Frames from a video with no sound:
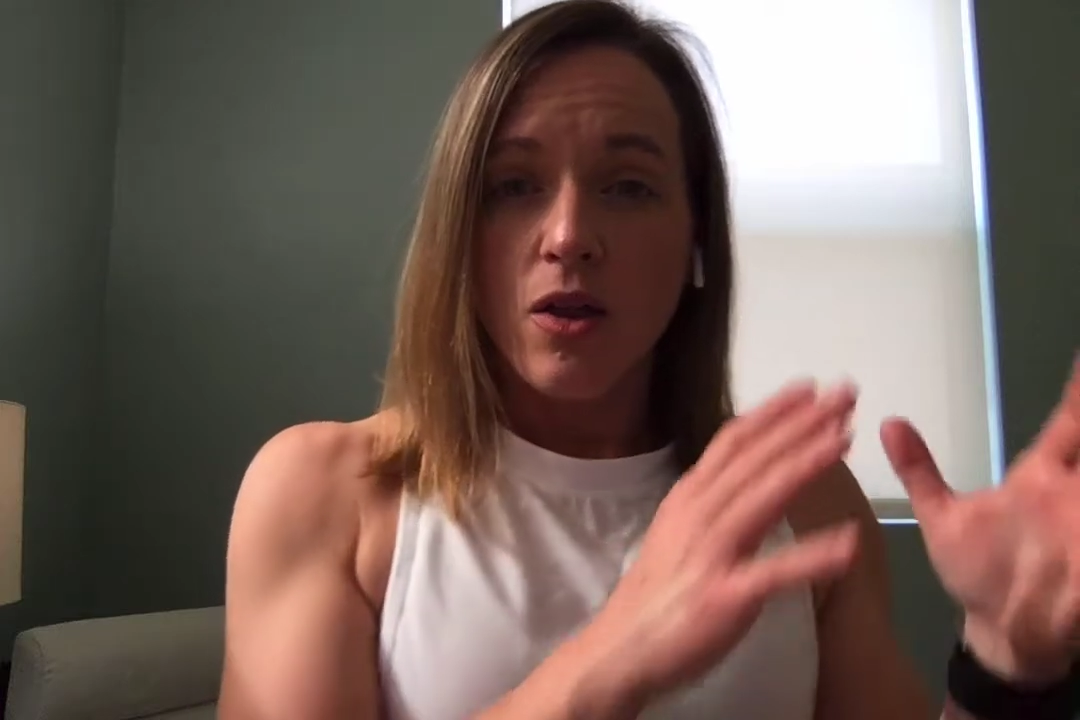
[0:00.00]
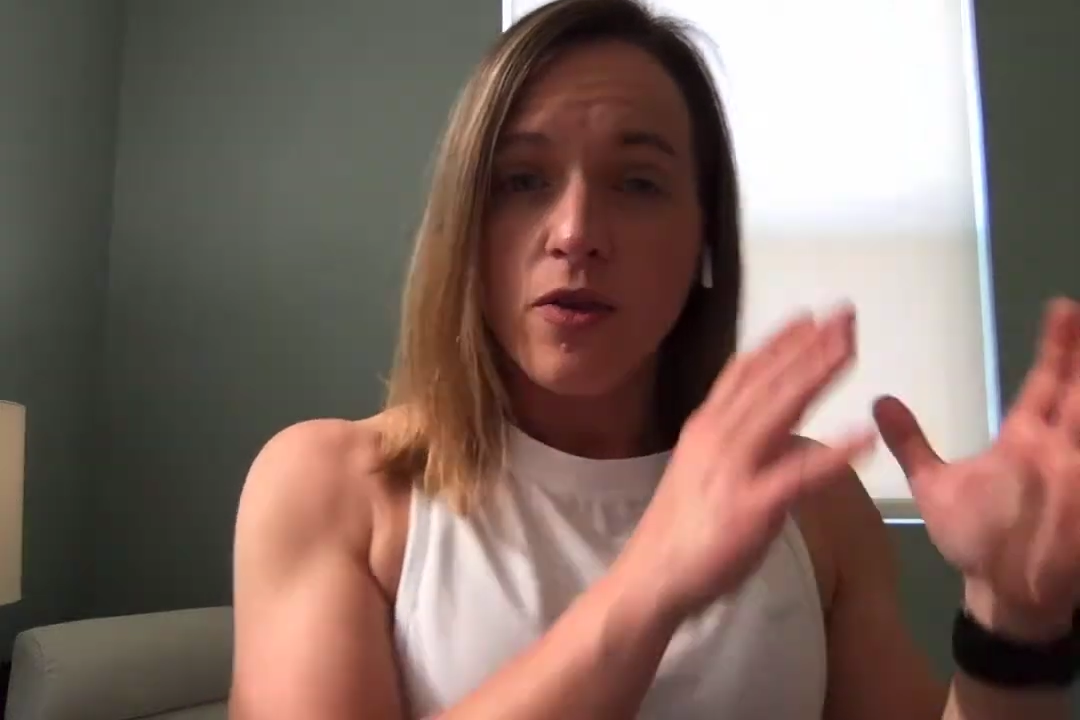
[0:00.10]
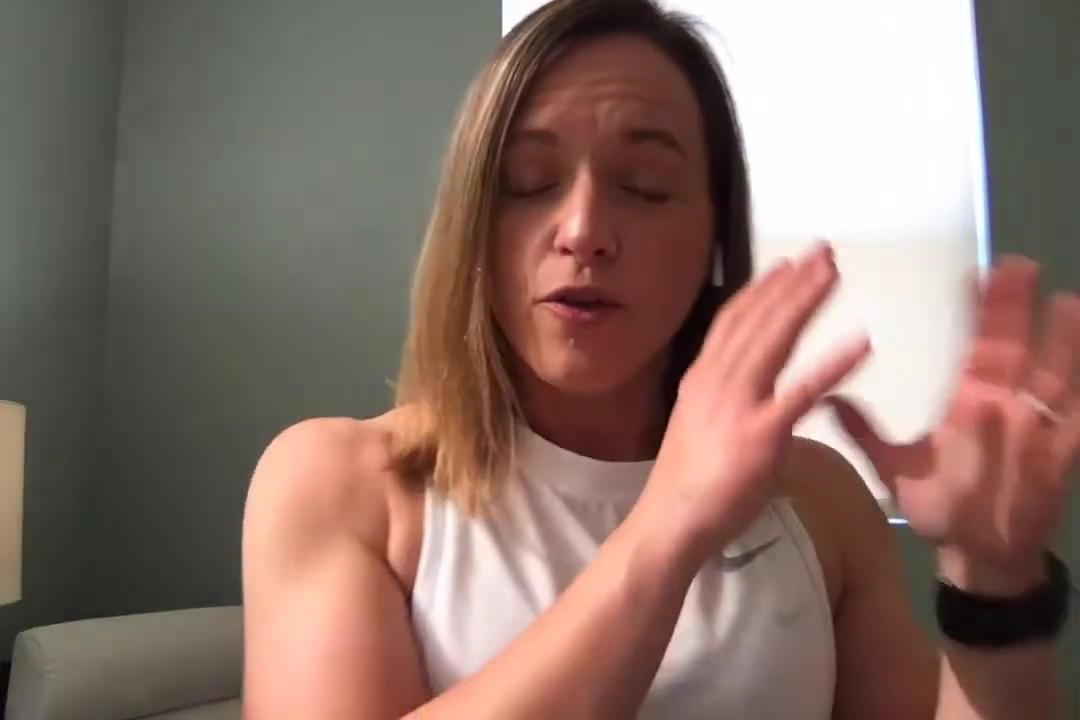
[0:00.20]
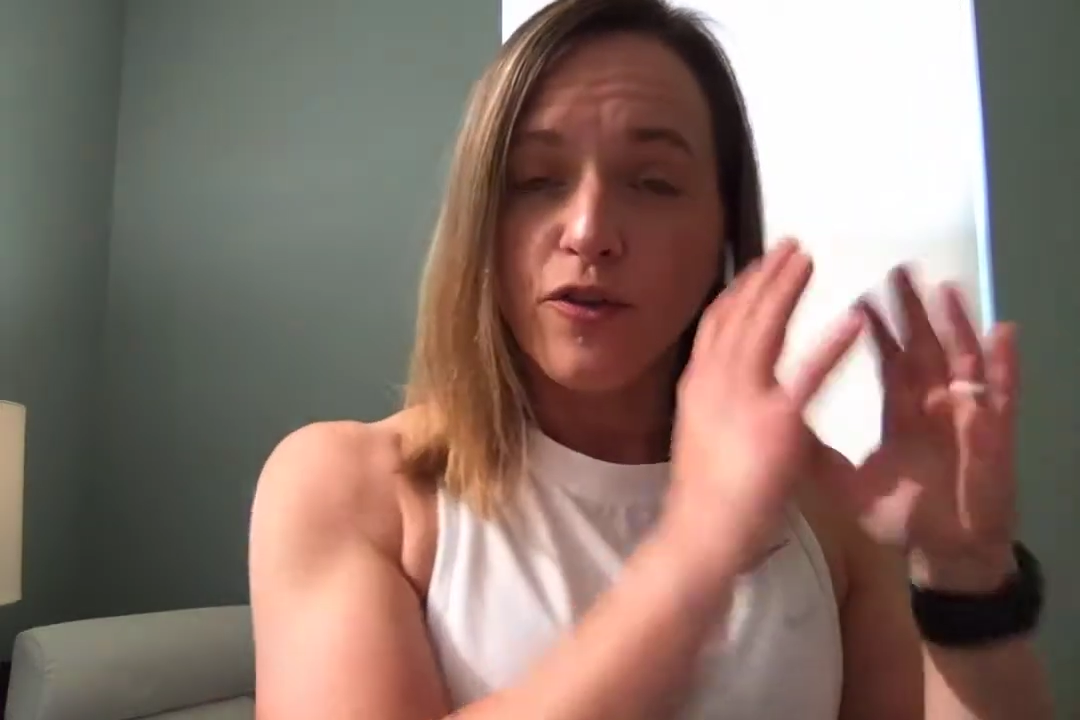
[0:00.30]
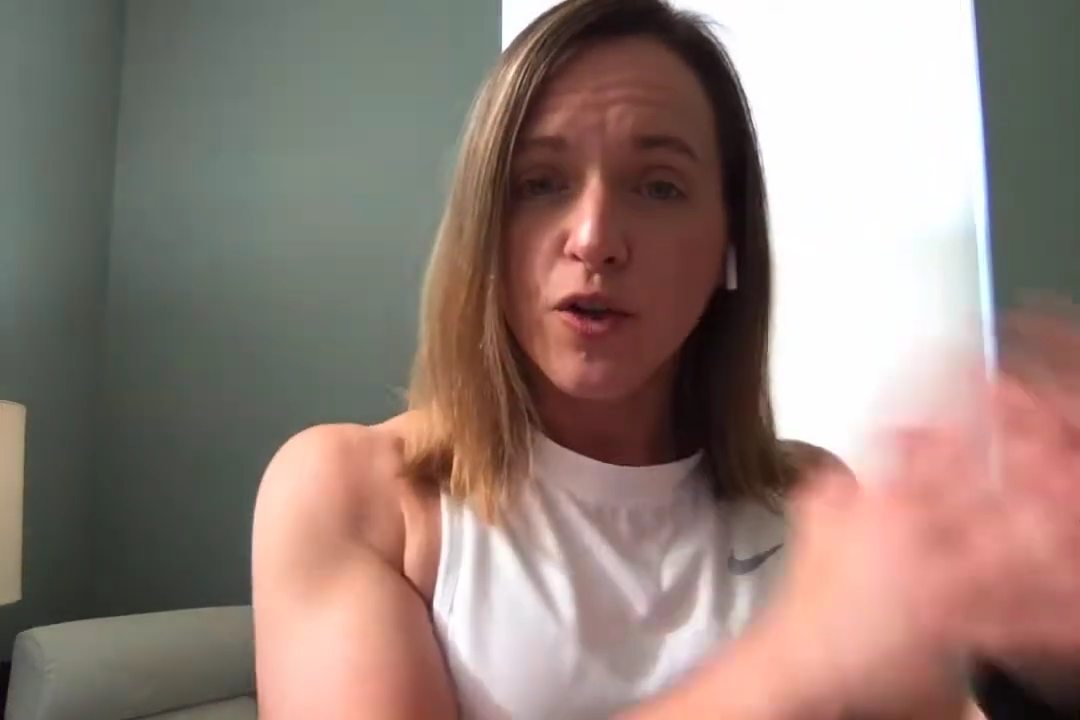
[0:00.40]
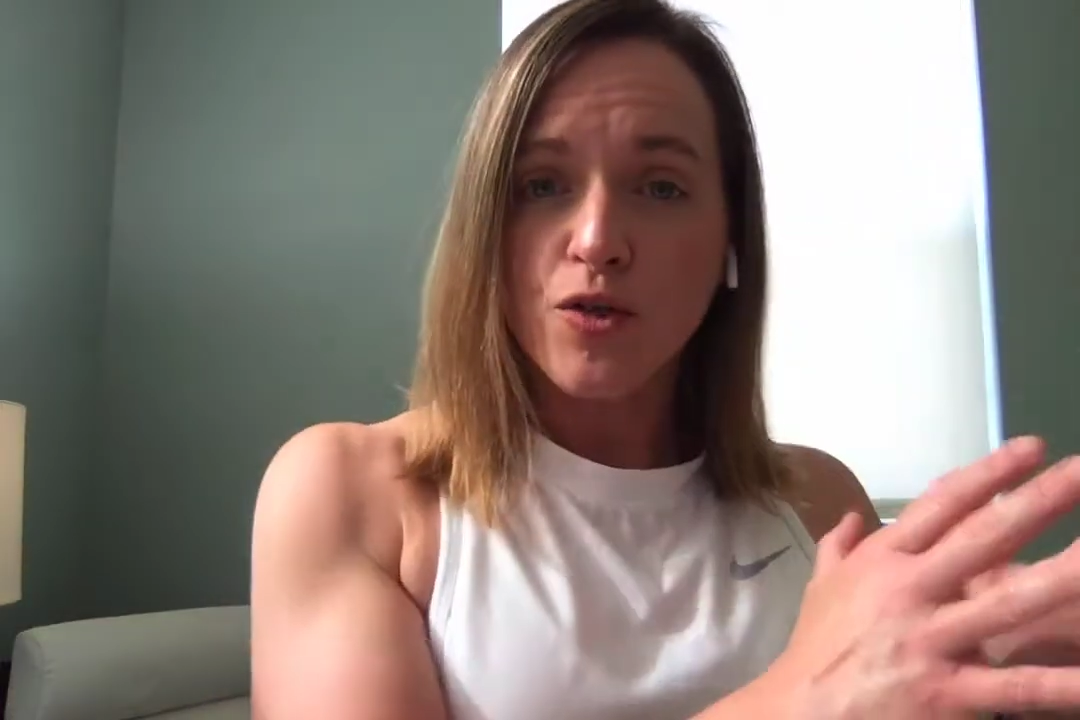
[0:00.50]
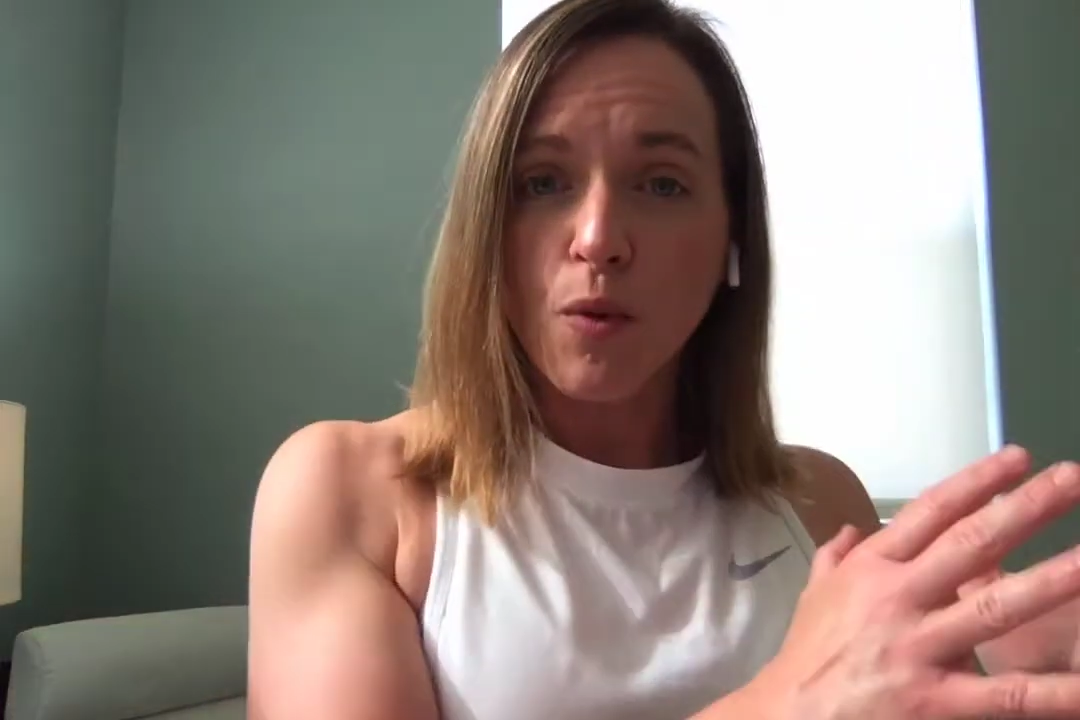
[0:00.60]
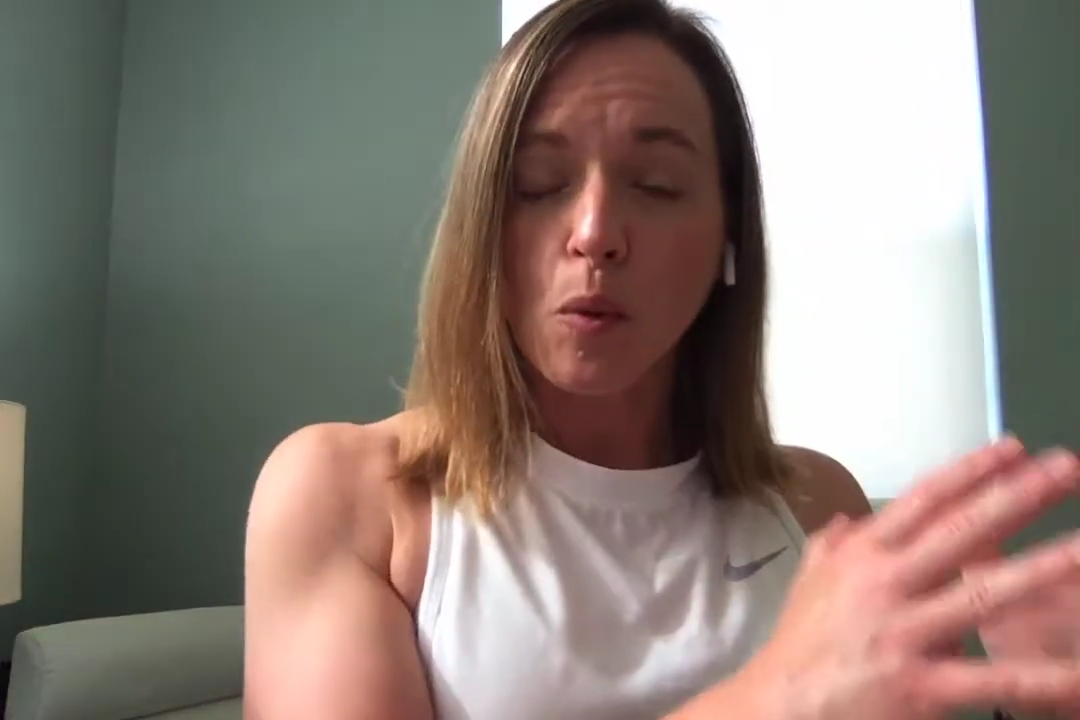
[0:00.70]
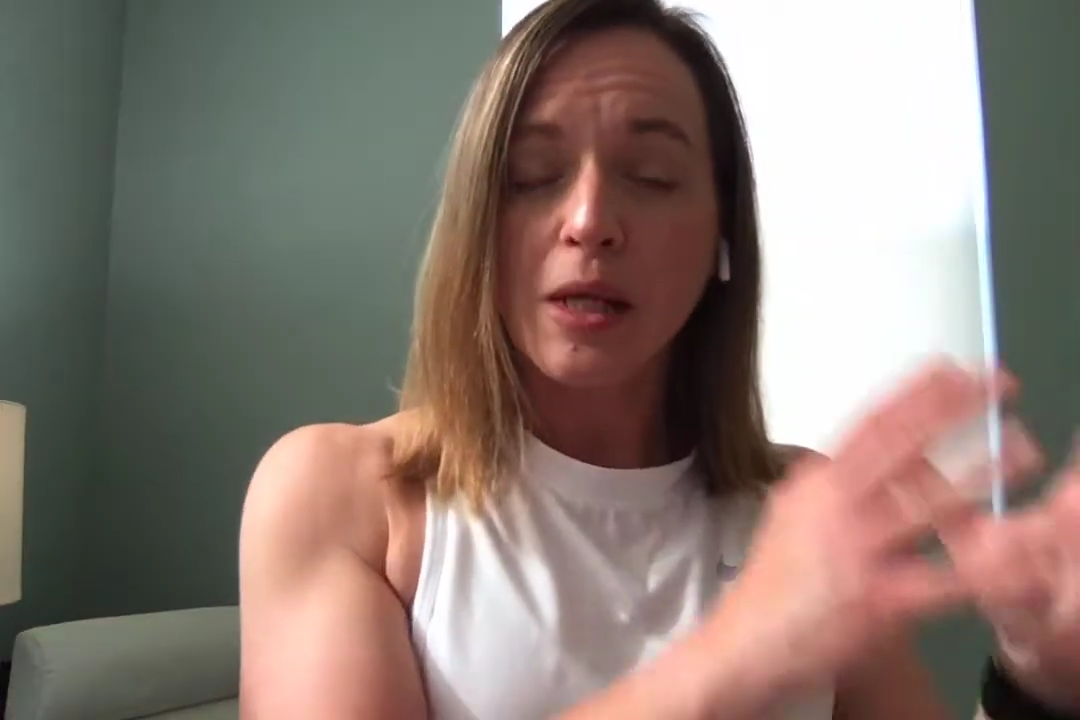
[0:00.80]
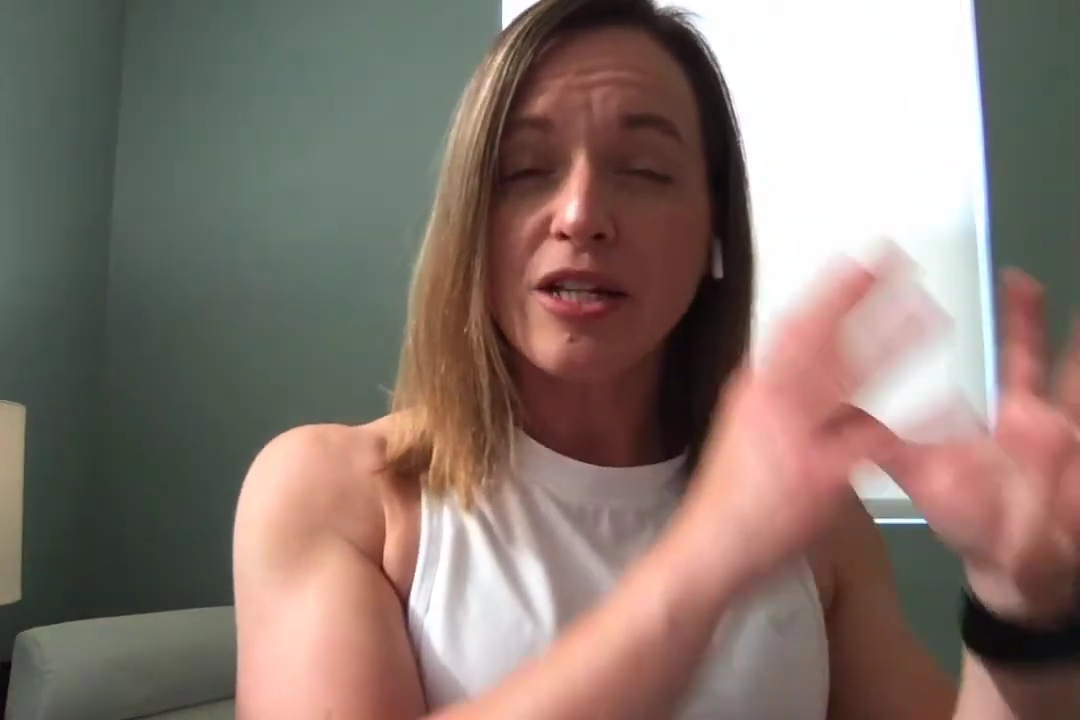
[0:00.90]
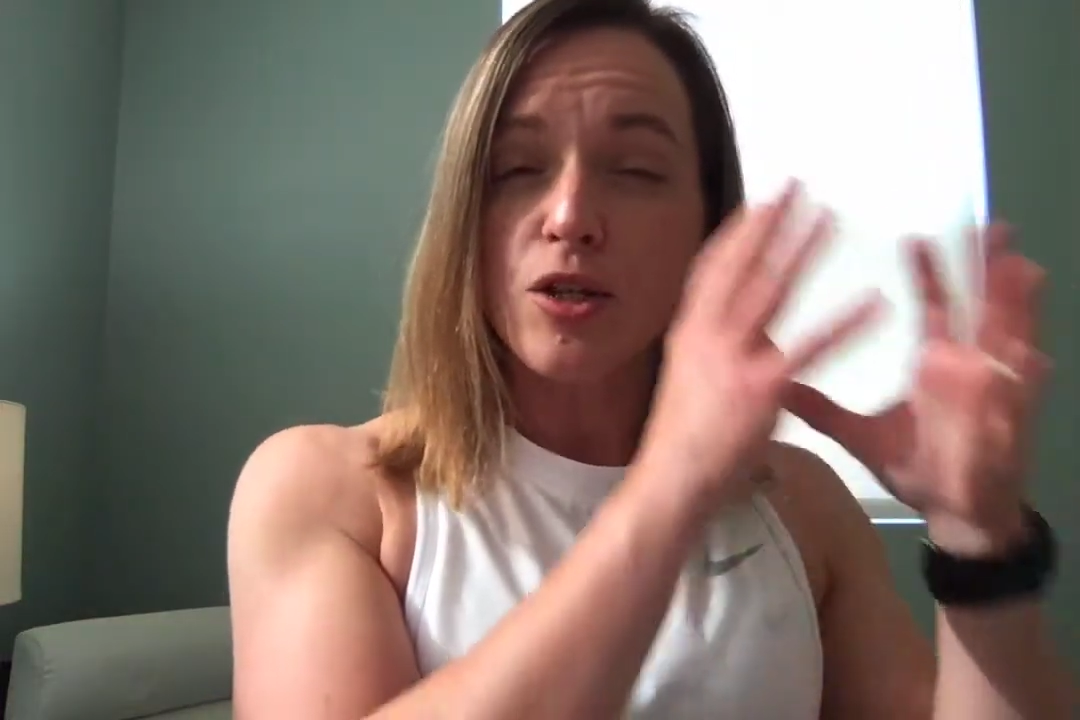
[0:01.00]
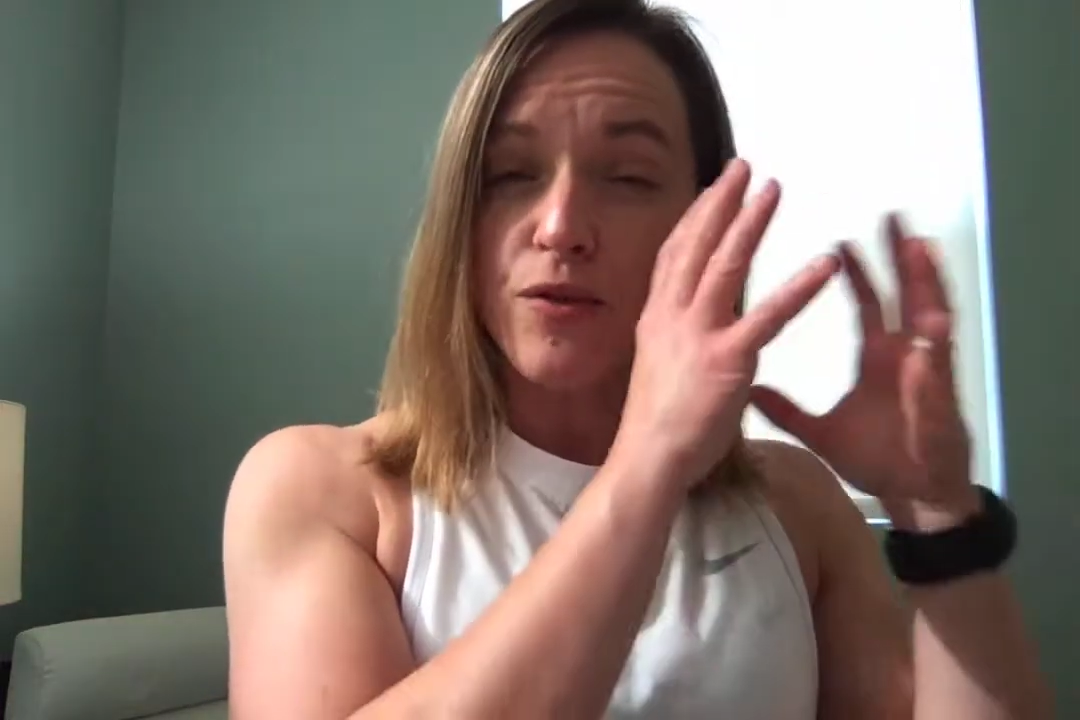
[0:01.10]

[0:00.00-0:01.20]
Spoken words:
The first 4 weeks,